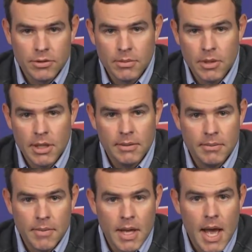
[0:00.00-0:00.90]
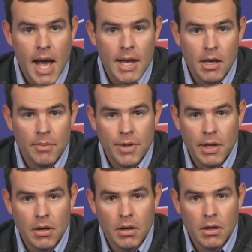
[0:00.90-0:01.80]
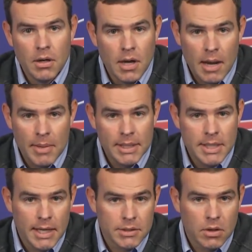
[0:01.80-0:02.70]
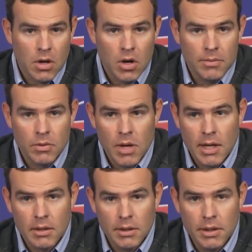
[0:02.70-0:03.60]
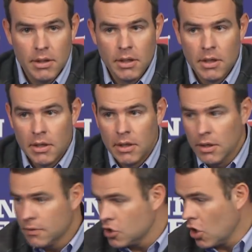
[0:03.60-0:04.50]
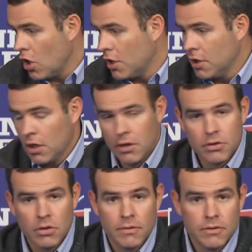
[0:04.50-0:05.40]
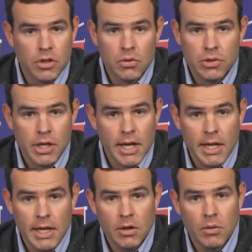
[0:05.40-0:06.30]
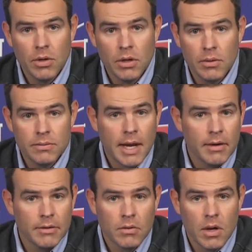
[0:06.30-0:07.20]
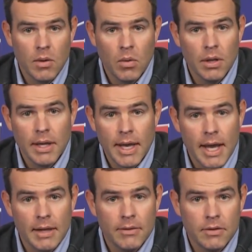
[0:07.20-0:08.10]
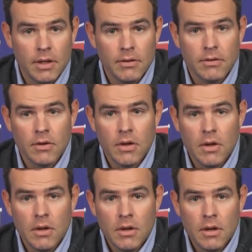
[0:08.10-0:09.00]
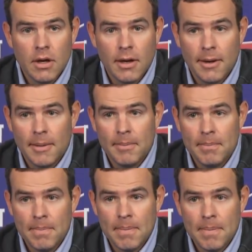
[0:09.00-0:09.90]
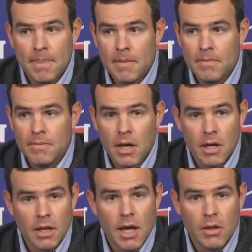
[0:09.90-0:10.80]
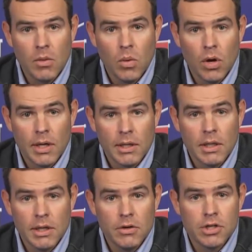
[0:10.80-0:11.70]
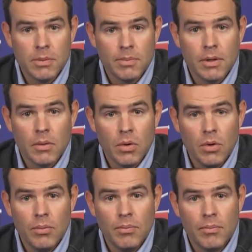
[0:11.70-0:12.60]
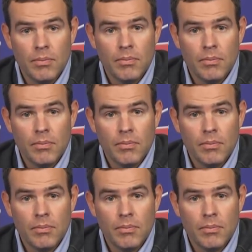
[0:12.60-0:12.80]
somebody high up there, I may text or call them directly. If Sean does, or if Joe Shane, or, you know, Terrence Gray, one of the guys that's done a lot of the work and the leadership in the room,